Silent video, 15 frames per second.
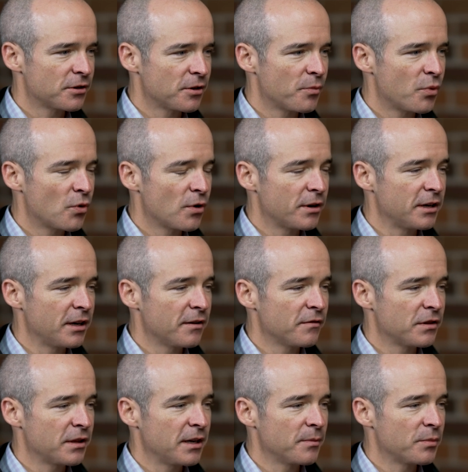are important and
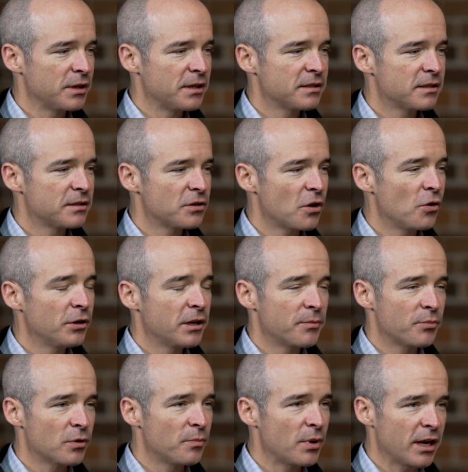everything, but this is only
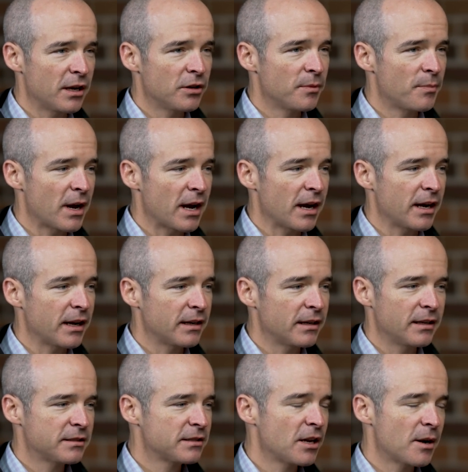propelled by,
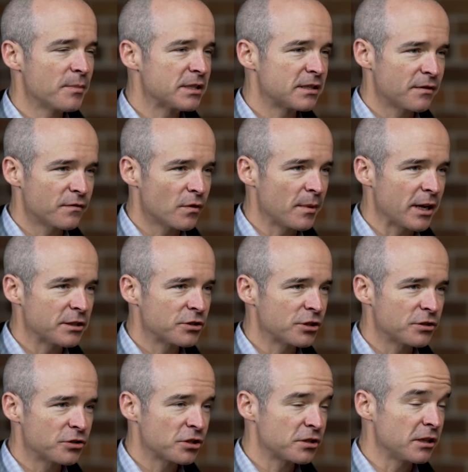and it's not misinformation,
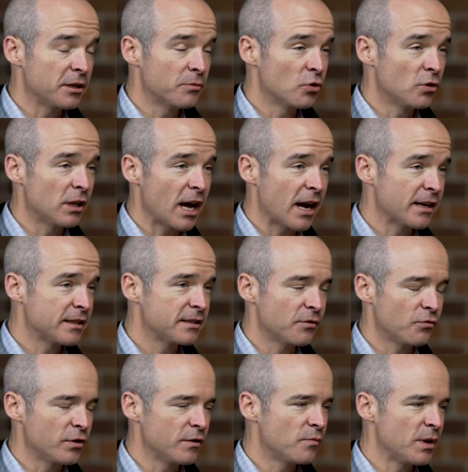it's just liberal lies
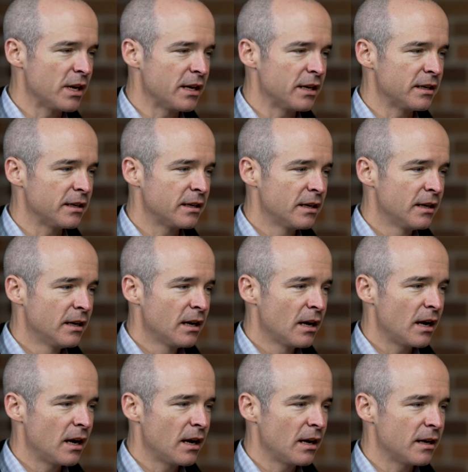that we've been
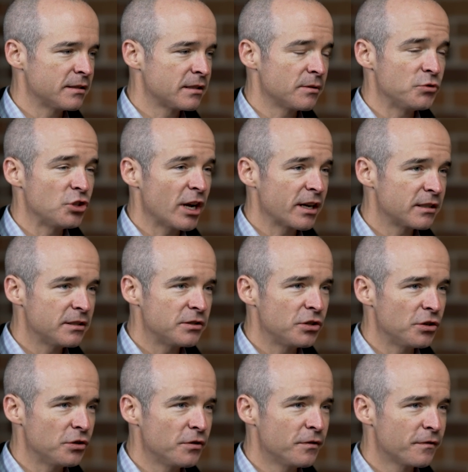subjected
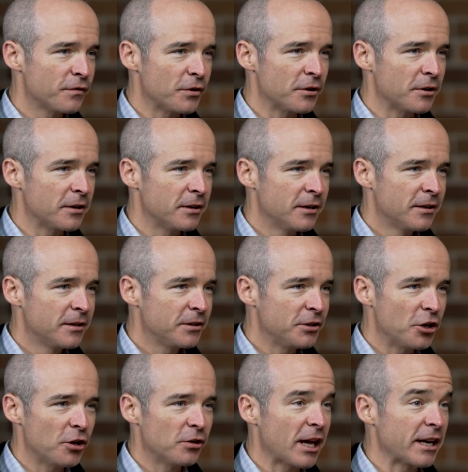to for,
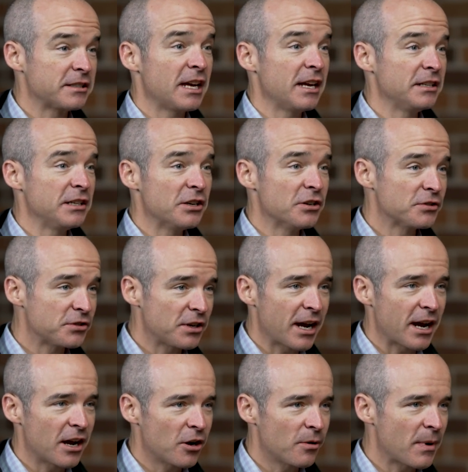like 10 years
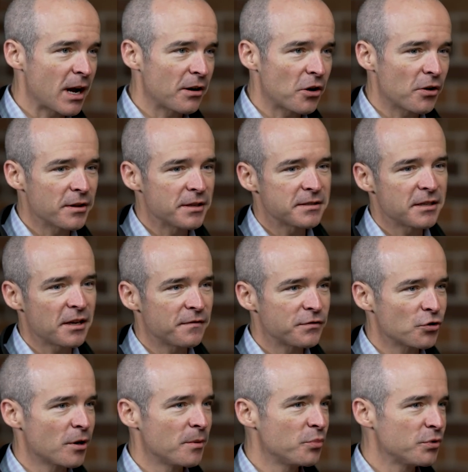now about all this stuff
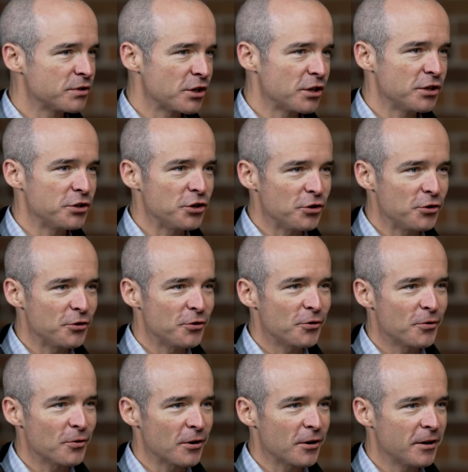Trump was going to
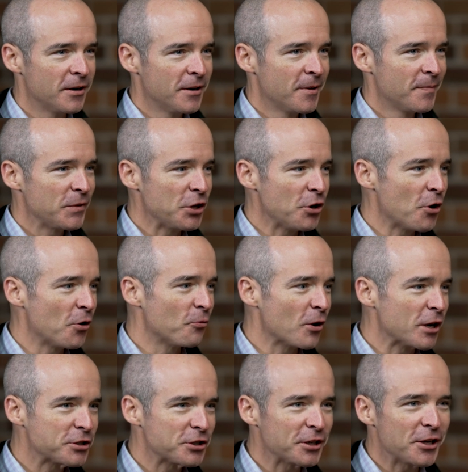do or,
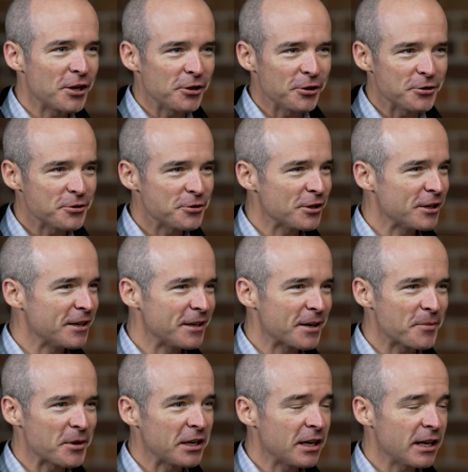Russian collusion. I
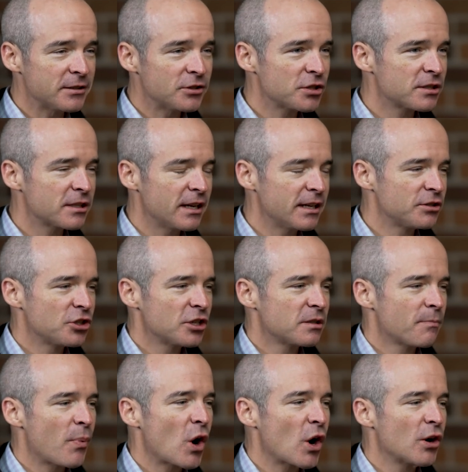mean, it's
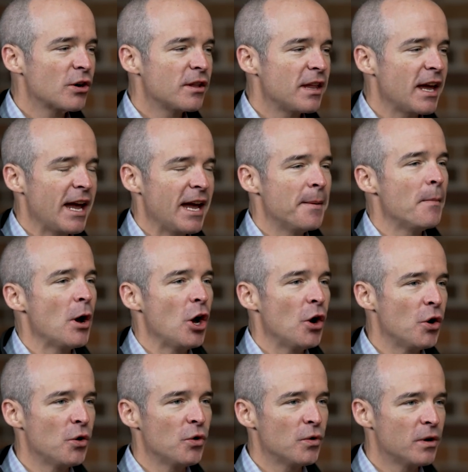just part of the
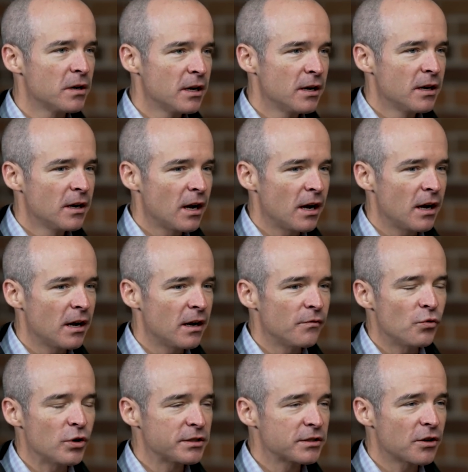MO of
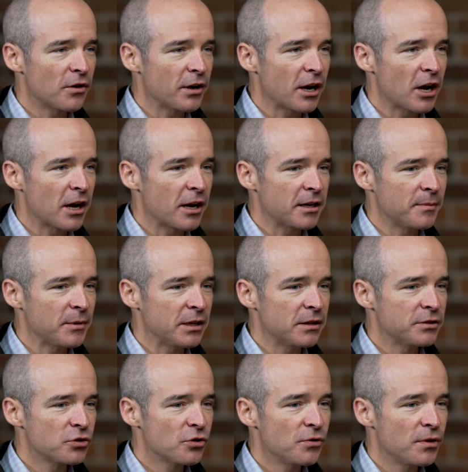what's going on. I mean,
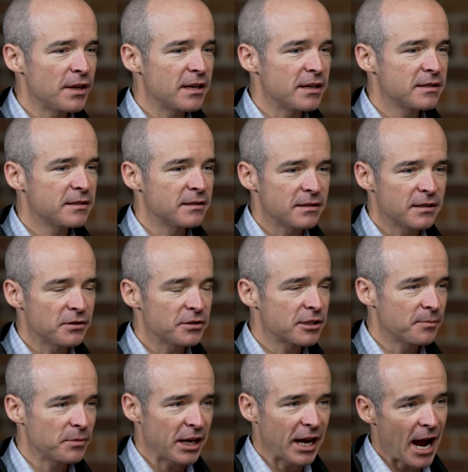the truth is until
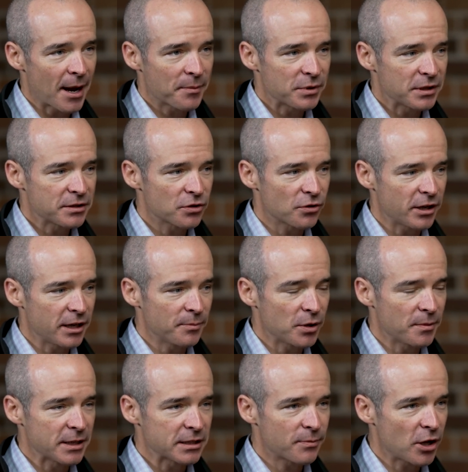something happens or
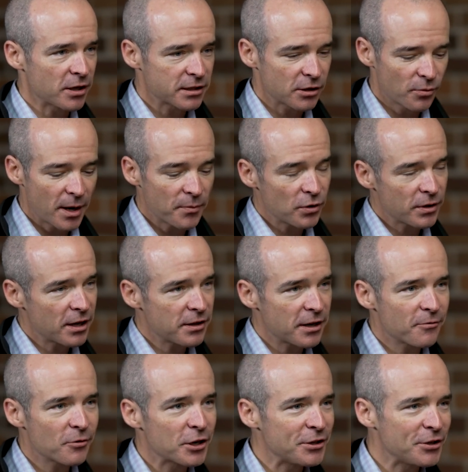implements policy, remember that they
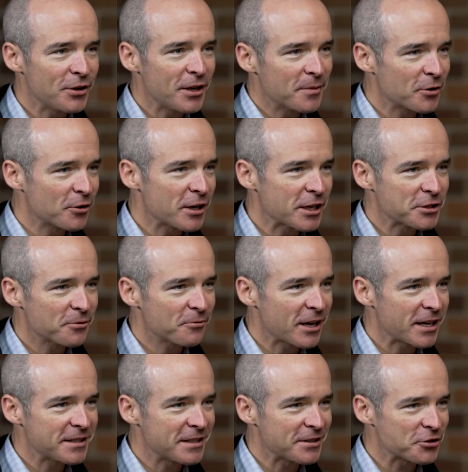were going to do immigration
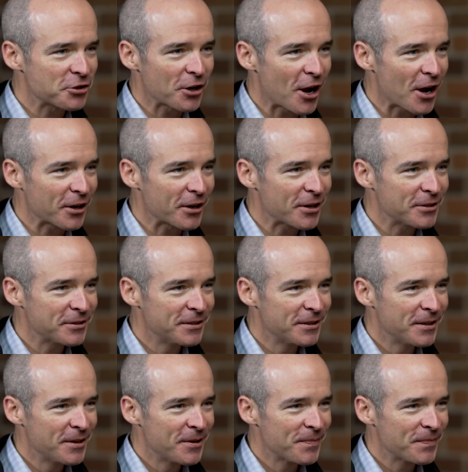raids in Chicago?
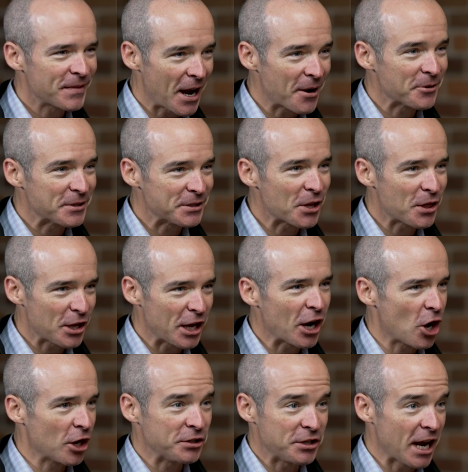That was the thing
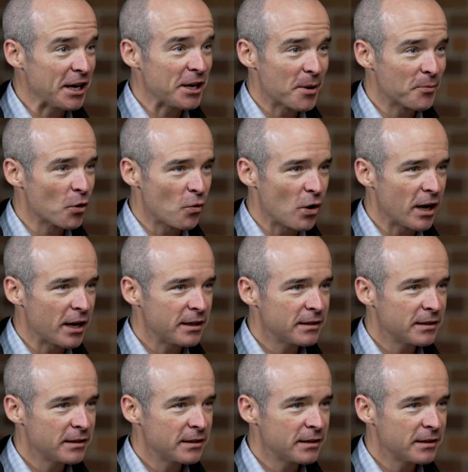on day number one.